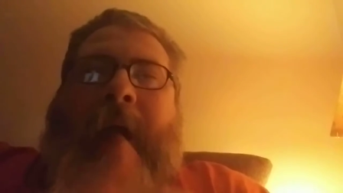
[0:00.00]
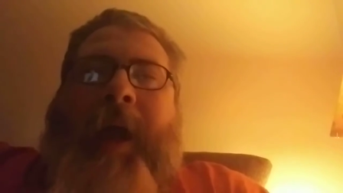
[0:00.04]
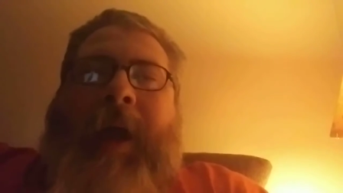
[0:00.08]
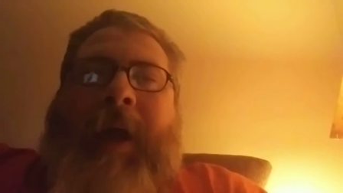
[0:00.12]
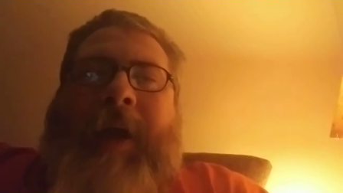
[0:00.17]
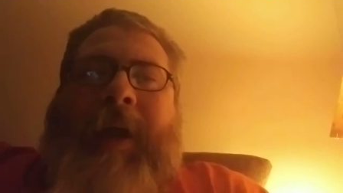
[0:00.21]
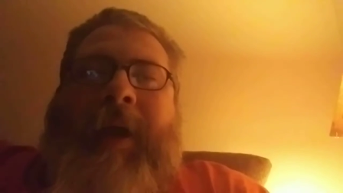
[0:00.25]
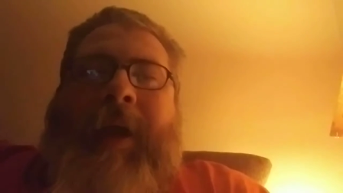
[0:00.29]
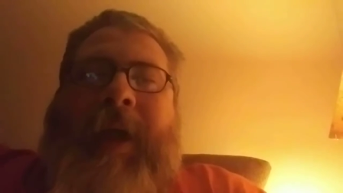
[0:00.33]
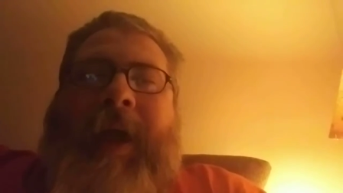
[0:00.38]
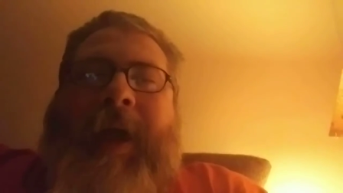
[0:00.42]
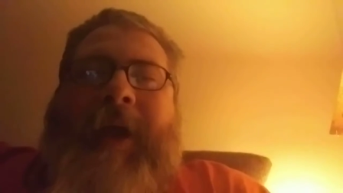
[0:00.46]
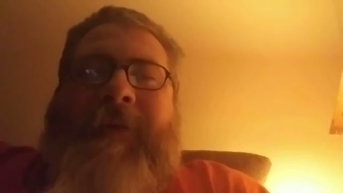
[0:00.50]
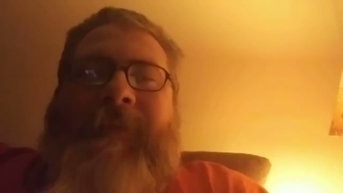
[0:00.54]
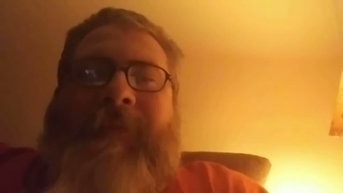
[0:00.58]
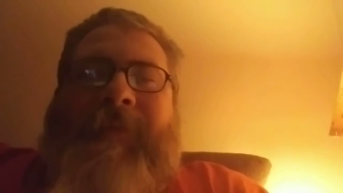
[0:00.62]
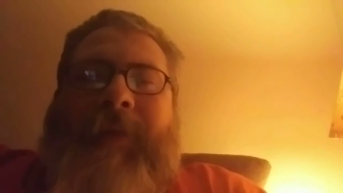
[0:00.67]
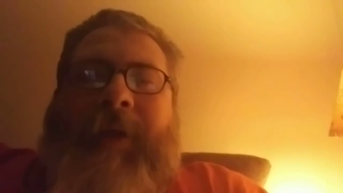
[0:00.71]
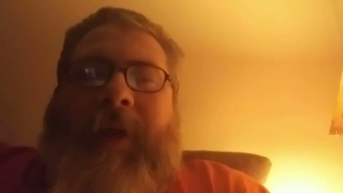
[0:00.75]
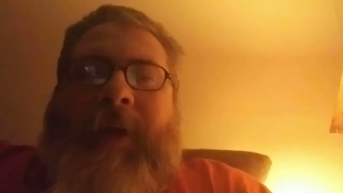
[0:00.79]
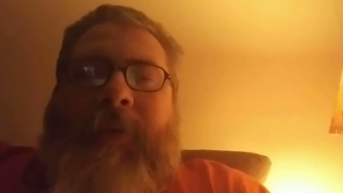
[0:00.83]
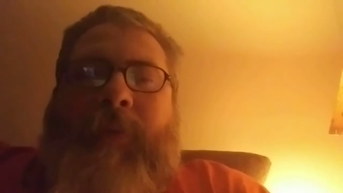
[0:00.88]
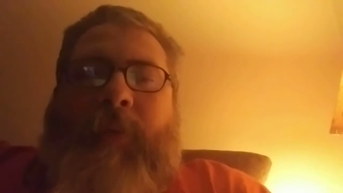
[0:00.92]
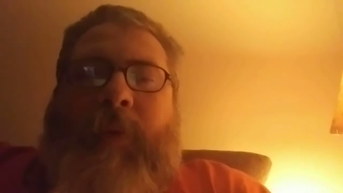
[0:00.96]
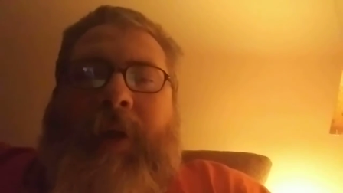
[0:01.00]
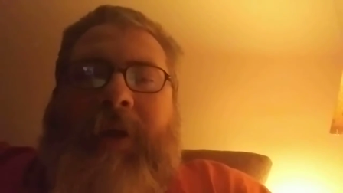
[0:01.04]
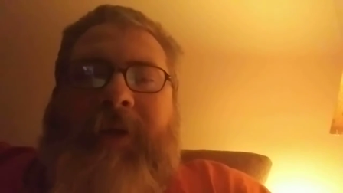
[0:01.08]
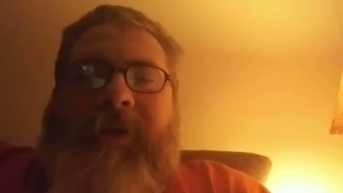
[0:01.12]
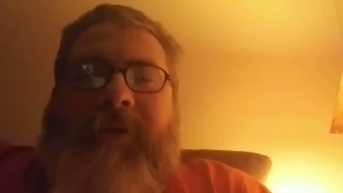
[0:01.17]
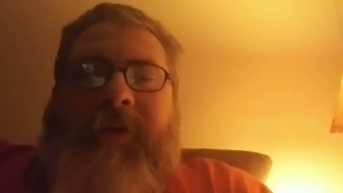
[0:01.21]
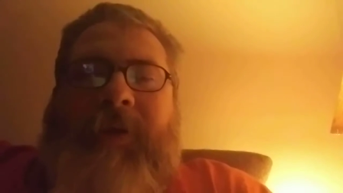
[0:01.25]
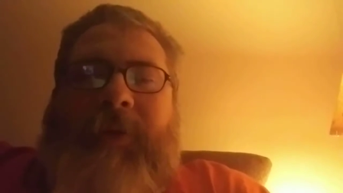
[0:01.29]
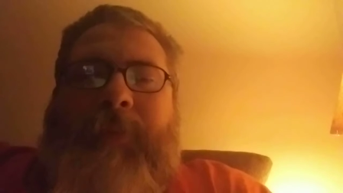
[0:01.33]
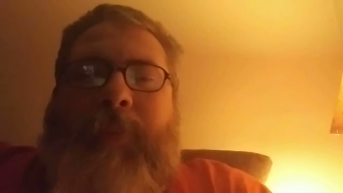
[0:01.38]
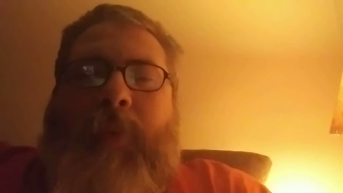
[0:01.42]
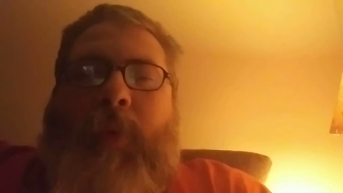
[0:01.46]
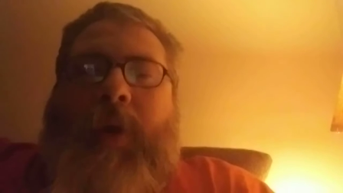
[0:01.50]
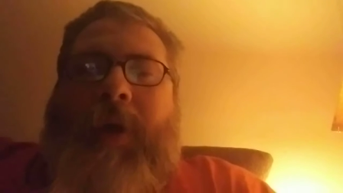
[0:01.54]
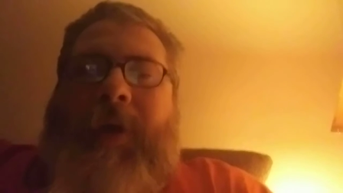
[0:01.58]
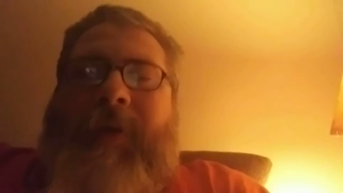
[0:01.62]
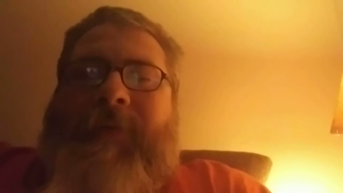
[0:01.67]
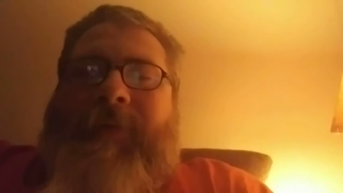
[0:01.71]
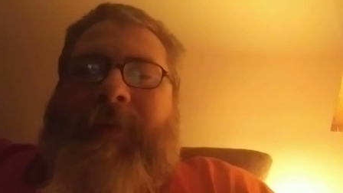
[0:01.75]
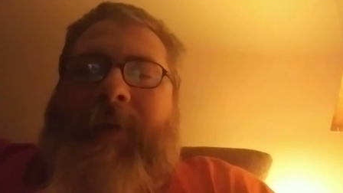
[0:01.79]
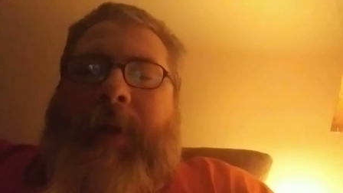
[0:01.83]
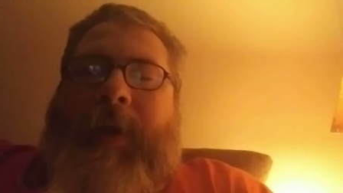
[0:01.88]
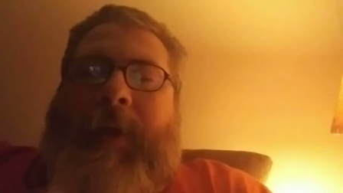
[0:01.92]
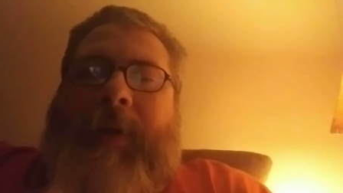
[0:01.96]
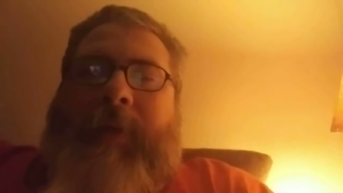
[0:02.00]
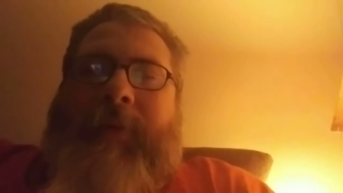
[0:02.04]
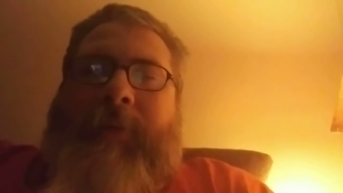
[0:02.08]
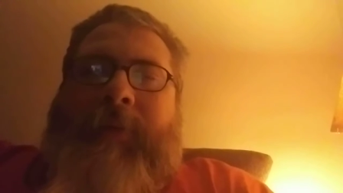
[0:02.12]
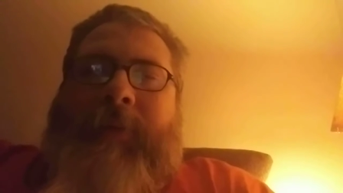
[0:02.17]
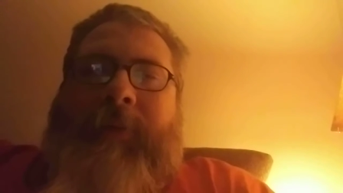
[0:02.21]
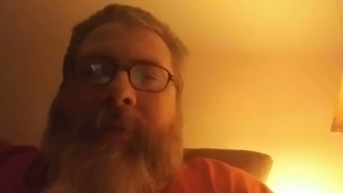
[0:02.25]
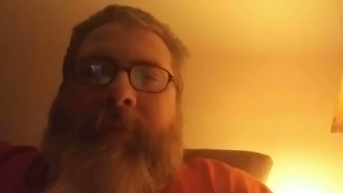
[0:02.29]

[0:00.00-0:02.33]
I have not watched The Boys yet,